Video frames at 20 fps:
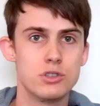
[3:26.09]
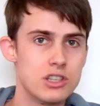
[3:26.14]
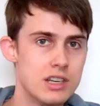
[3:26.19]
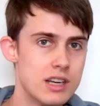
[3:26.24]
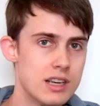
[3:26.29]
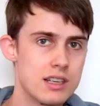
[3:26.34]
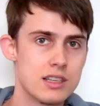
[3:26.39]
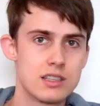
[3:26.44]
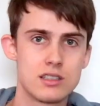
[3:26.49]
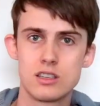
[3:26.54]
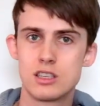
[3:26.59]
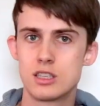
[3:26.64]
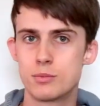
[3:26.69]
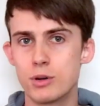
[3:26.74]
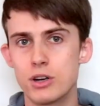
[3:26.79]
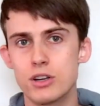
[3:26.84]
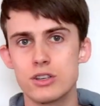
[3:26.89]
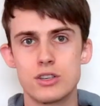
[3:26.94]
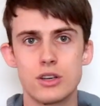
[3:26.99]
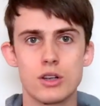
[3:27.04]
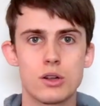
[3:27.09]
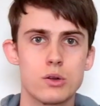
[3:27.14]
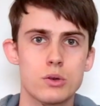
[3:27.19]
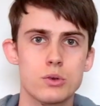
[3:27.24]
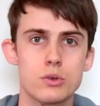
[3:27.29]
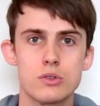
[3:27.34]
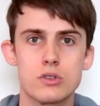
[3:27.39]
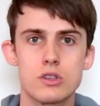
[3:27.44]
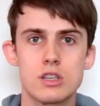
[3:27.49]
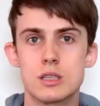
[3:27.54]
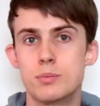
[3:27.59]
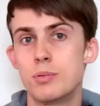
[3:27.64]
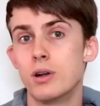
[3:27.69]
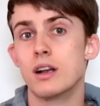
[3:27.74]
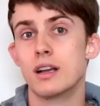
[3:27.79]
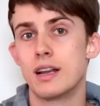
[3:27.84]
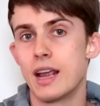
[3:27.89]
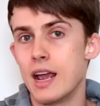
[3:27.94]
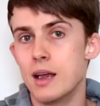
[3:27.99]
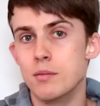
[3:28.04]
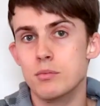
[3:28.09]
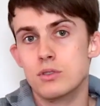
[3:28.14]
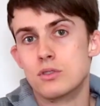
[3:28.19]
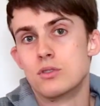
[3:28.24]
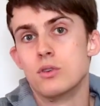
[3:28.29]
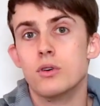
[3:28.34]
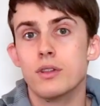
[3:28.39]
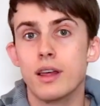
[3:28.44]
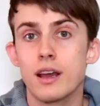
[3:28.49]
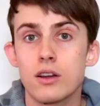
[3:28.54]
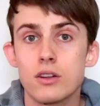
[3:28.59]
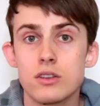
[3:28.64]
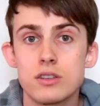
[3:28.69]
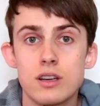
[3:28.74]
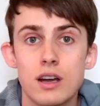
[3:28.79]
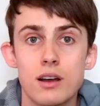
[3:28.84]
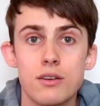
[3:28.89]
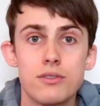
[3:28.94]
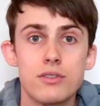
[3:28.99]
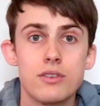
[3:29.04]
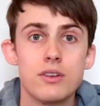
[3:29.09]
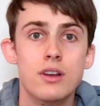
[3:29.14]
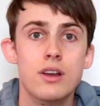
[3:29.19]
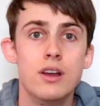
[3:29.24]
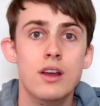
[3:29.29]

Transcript: Cheers, spirit circles, spirit games, all that good stuff.